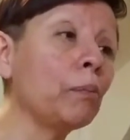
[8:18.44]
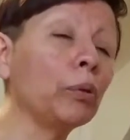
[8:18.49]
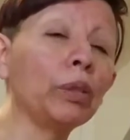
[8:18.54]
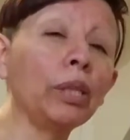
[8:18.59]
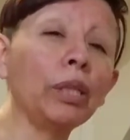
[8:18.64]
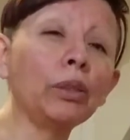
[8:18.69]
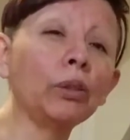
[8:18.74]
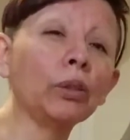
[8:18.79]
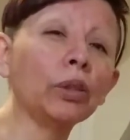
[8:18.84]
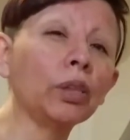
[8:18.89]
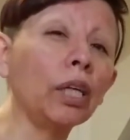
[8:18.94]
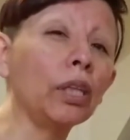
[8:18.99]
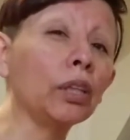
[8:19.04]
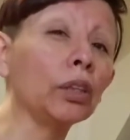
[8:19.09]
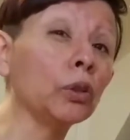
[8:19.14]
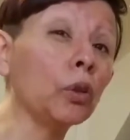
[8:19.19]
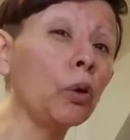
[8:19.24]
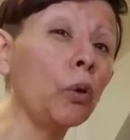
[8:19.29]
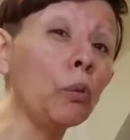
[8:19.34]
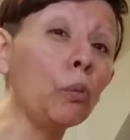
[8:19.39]
potatoes are
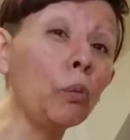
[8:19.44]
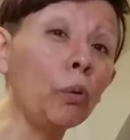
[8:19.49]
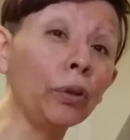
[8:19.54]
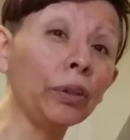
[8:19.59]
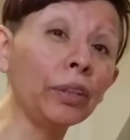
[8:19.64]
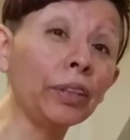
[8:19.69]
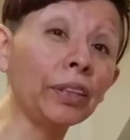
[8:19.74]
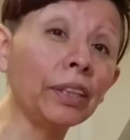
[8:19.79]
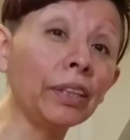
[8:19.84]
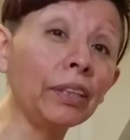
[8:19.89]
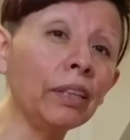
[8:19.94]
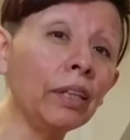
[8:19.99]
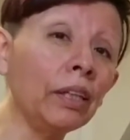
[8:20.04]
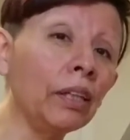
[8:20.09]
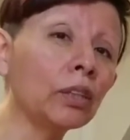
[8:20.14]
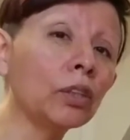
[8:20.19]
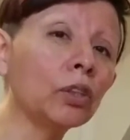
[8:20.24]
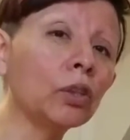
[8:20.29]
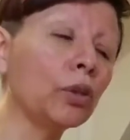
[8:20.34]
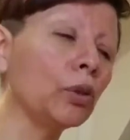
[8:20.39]
so watery,
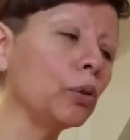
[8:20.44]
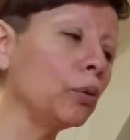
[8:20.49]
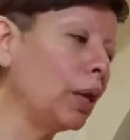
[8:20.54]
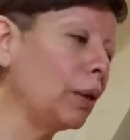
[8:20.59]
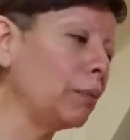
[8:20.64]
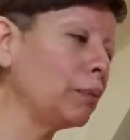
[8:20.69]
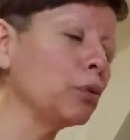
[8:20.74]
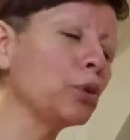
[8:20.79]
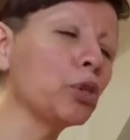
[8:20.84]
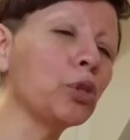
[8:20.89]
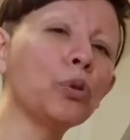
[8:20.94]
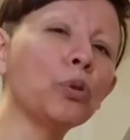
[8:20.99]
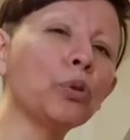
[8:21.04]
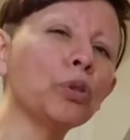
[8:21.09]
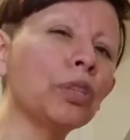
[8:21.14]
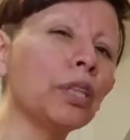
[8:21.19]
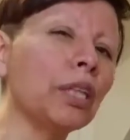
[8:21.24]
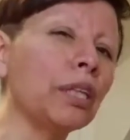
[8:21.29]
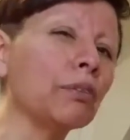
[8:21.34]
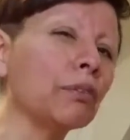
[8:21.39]
so you have to
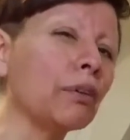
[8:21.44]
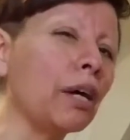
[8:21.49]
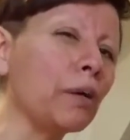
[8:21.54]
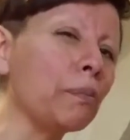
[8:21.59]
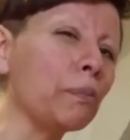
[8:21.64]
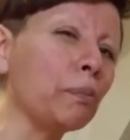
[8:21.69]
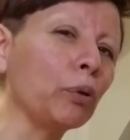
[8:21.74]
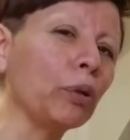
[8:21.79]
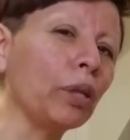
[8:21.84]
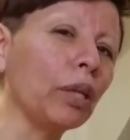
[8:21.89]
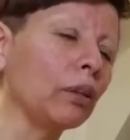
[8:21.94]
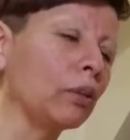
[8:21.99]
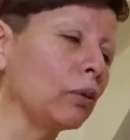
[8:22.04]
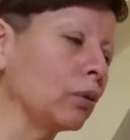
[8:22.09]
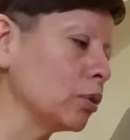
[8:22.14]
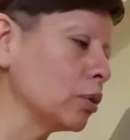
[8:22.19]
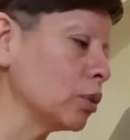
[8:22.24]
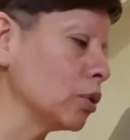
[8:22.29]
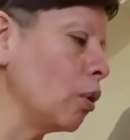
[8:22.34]
choose the right potatoes.